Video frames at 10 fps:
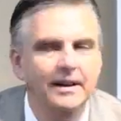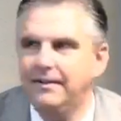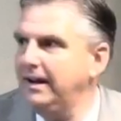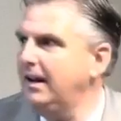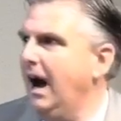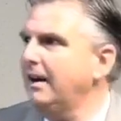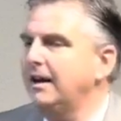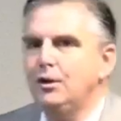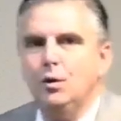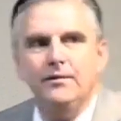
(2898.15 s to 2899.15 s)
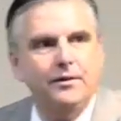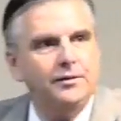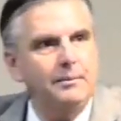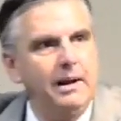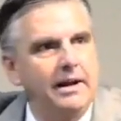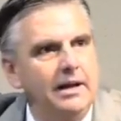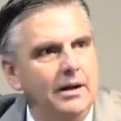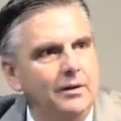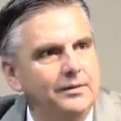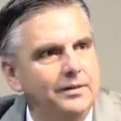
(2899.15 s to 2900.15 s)
then God can do it for somebody
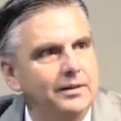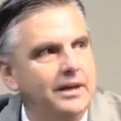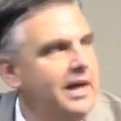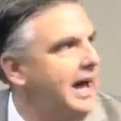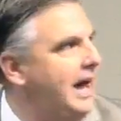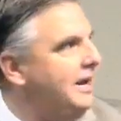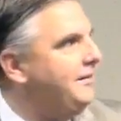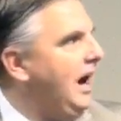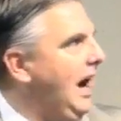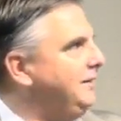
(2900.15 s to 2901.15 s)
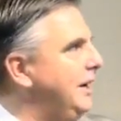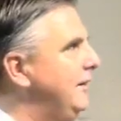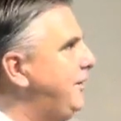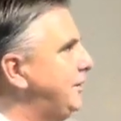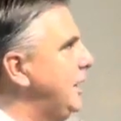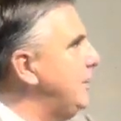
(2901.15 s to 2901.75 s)
and if God did it for some of